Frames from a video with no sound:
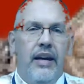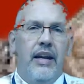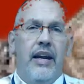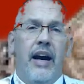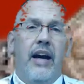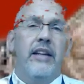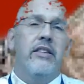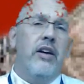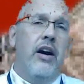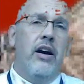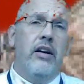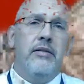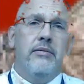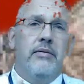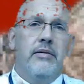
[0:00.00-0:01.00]
And I
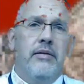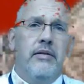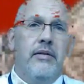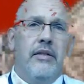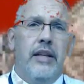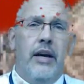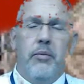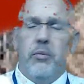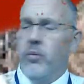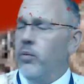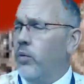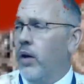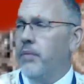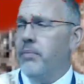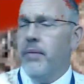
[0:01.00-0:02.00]
thought
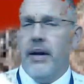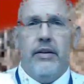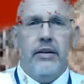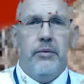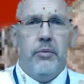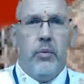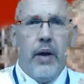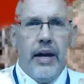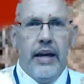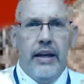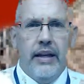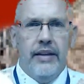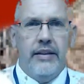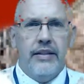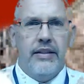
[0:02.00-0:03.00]
that what better
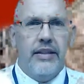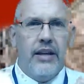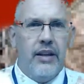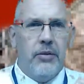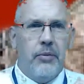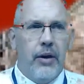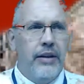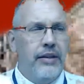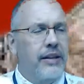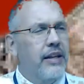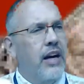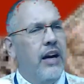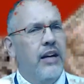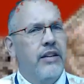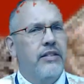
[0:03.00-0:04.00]
way to celebrate the
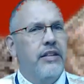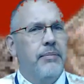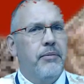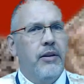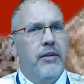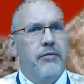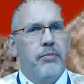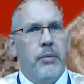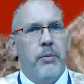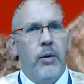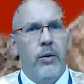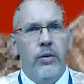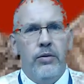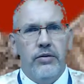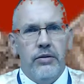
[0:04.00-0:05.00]
concept of
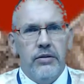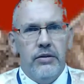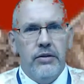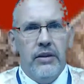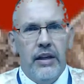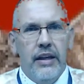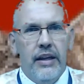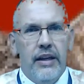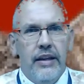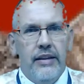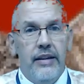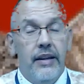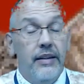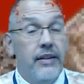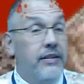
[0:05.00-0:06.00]
proposals
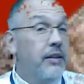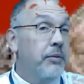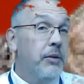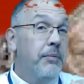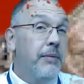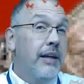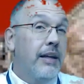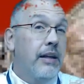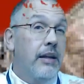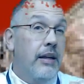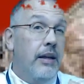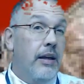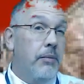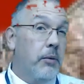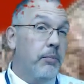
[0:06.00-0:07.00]
than to simply make
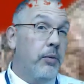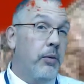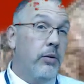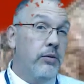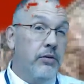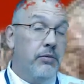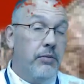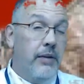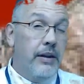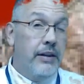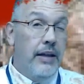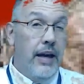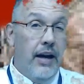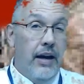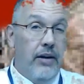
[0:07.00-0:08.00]
a proposal right
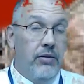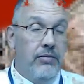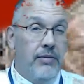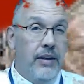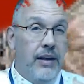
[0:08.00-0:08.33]
now?